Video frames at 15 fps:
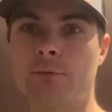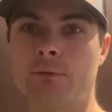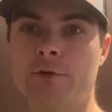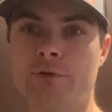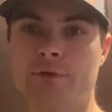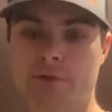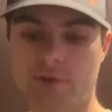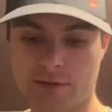we're
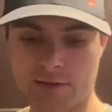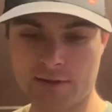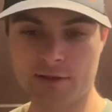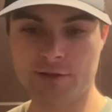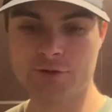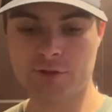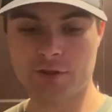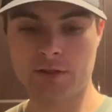using the
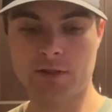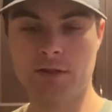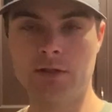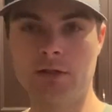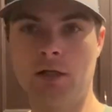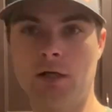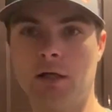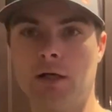
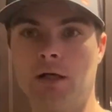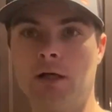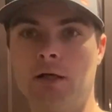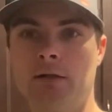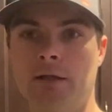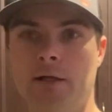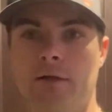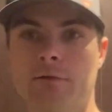
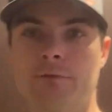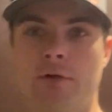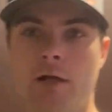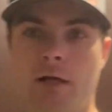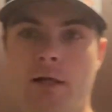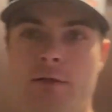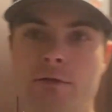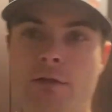Ninja air
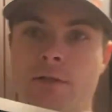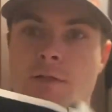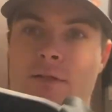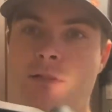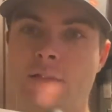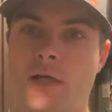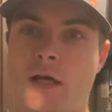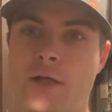fryer. It's got the
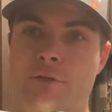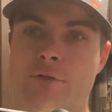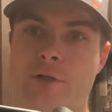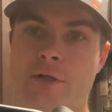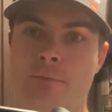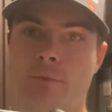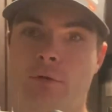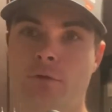
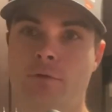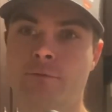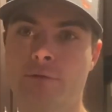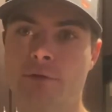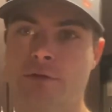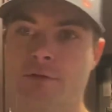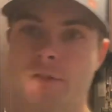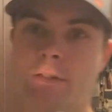dehydrator mode.
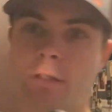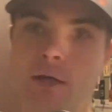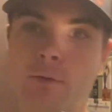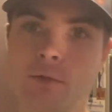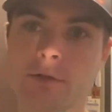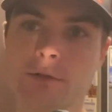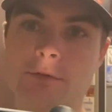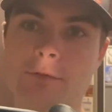First thing I
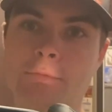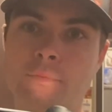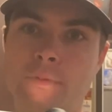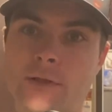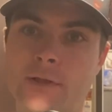want to do with